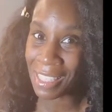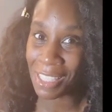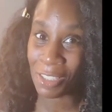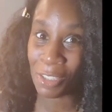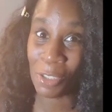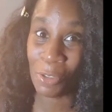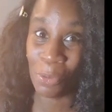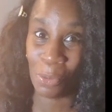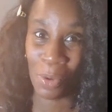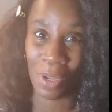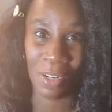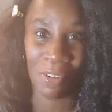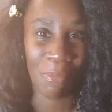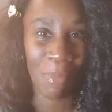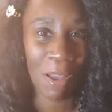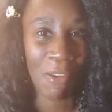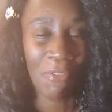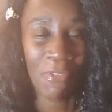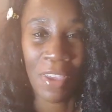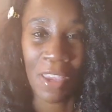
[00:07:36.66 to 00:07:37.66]
this is one of
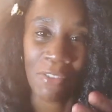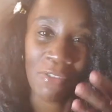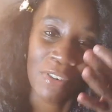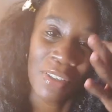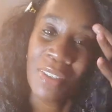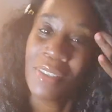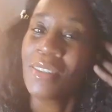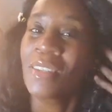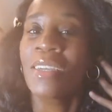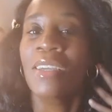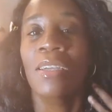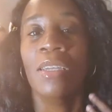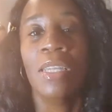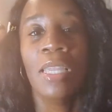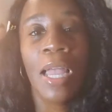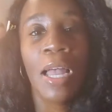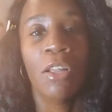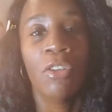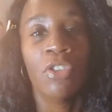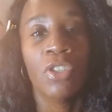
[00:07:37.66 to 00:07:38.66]
my favorites, the
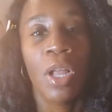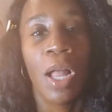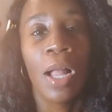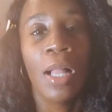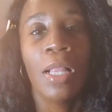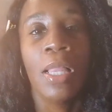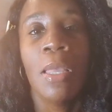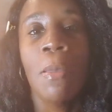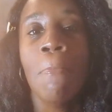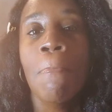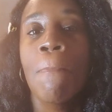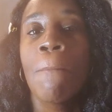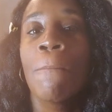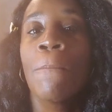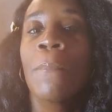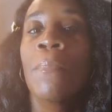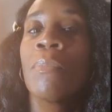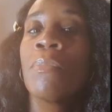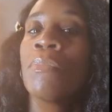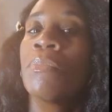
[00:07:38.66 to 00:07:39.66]
cacao chocolate.
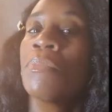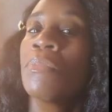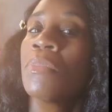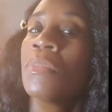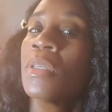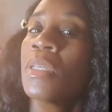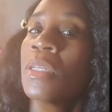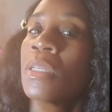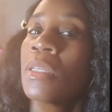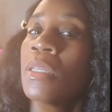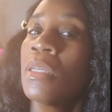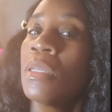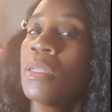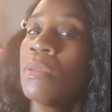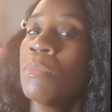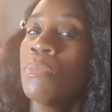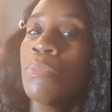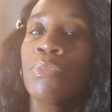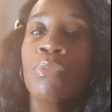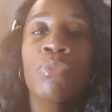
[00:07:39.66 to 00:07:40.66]

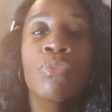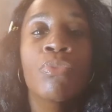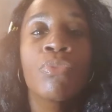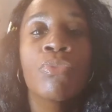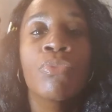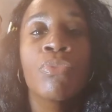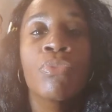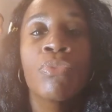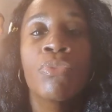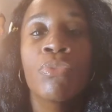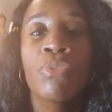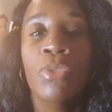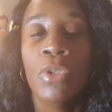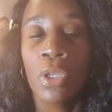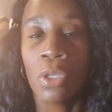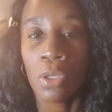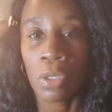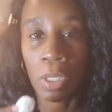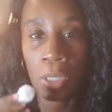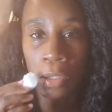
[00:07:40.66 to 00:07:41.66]
Again.
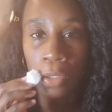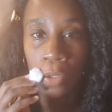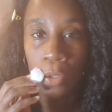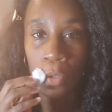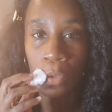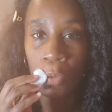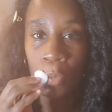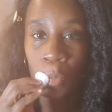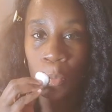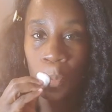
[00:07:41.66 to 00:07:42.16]
Okay, so.